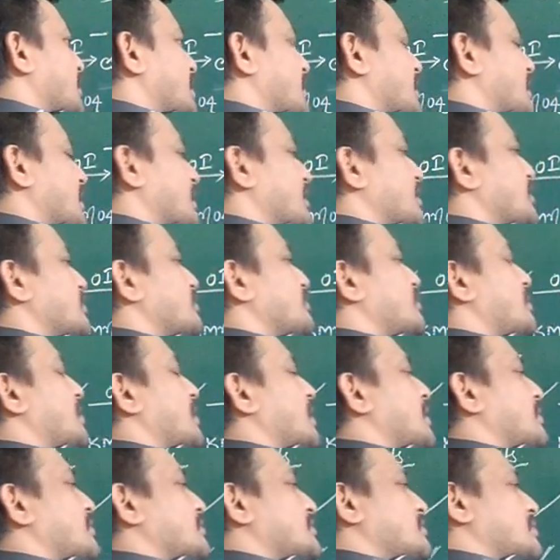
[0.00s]
I2,
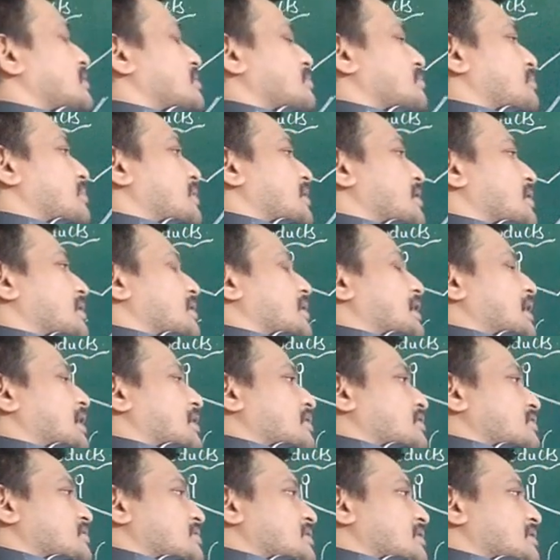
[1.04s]

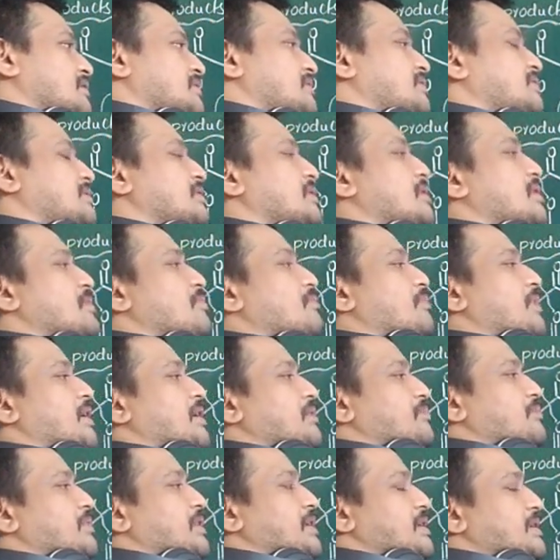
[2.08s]
halogens by
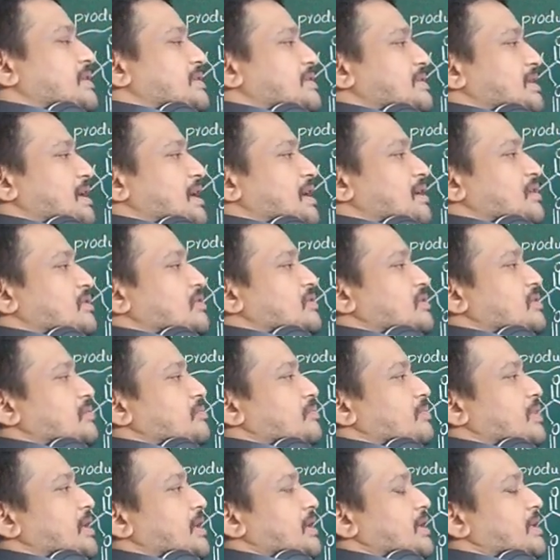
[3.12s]
base, halogen
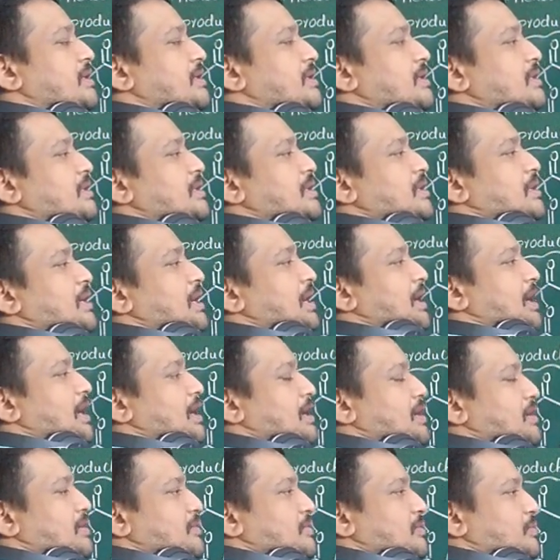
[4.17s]
by
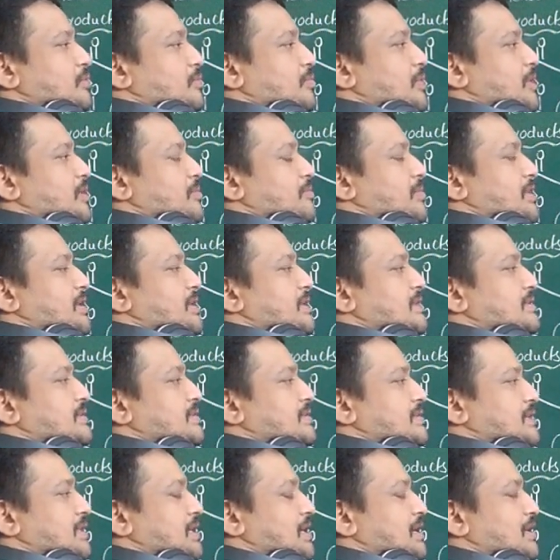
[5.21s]
I2 by base,
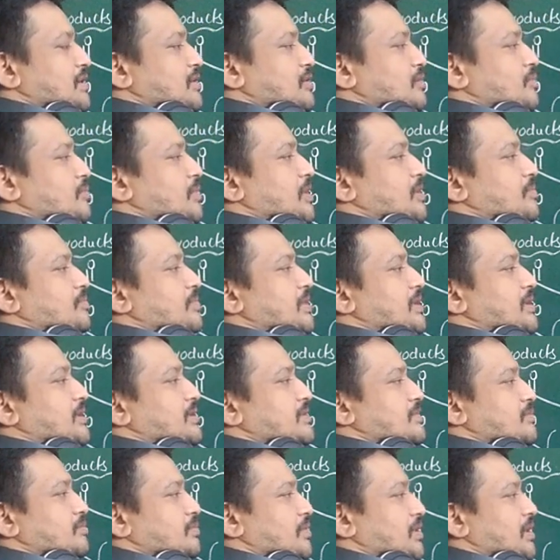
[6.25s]
Cl2 by base,
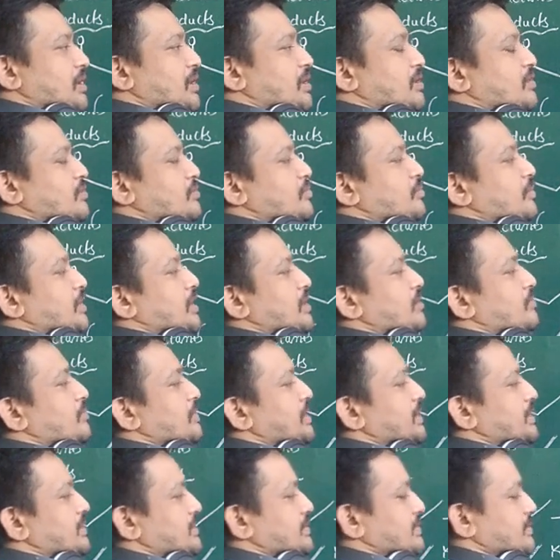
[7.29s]
Br2 by
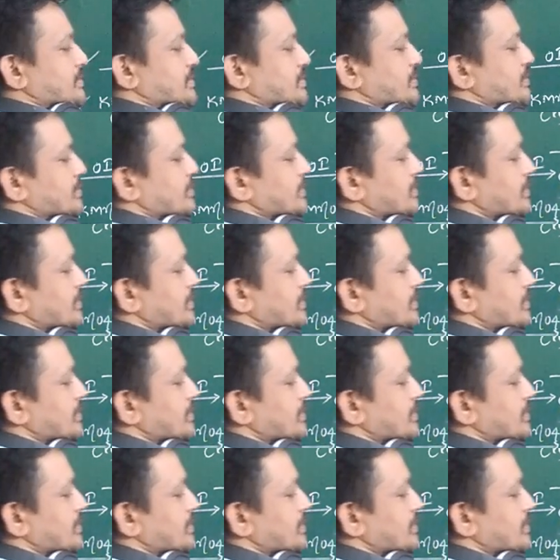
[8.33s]
base.